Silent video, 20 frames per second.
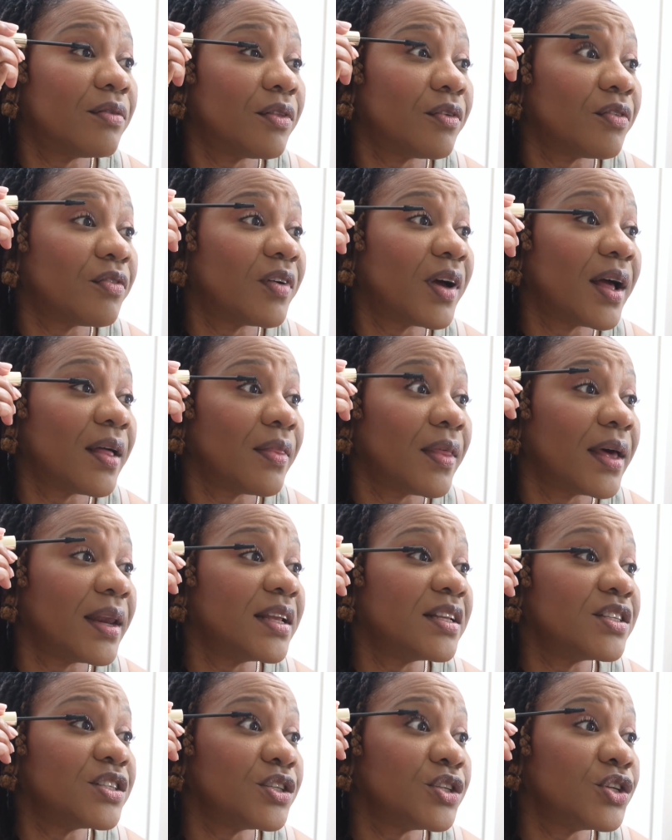the fact that
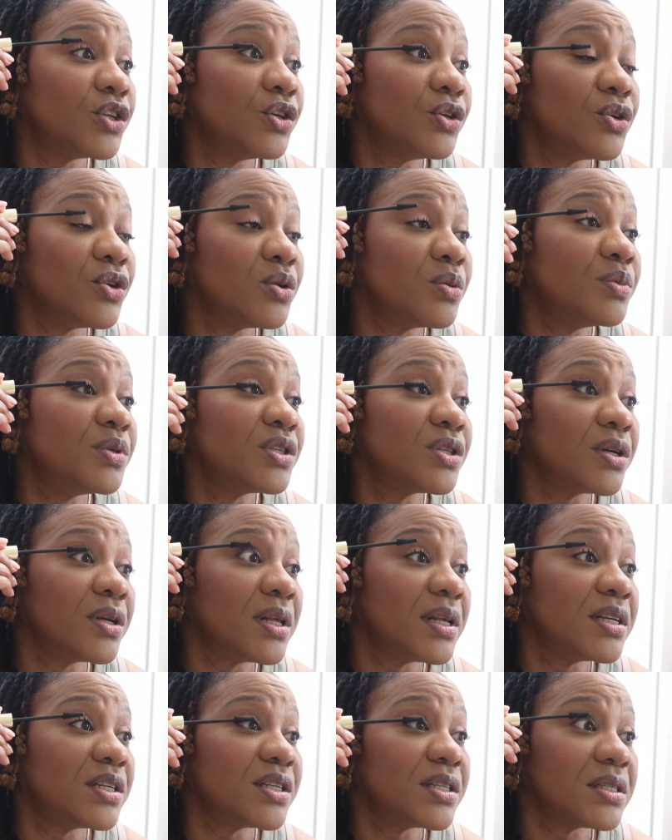it's tubed, so
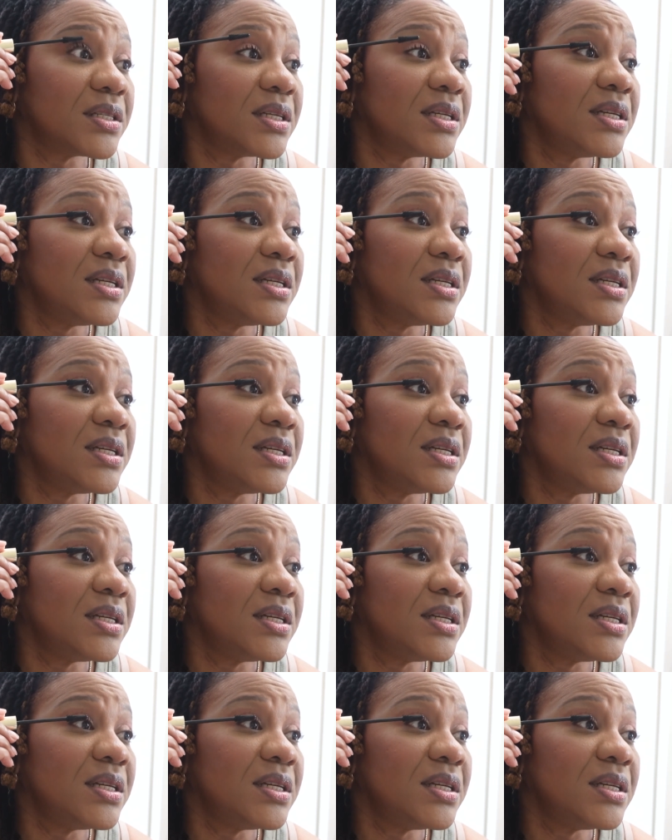it just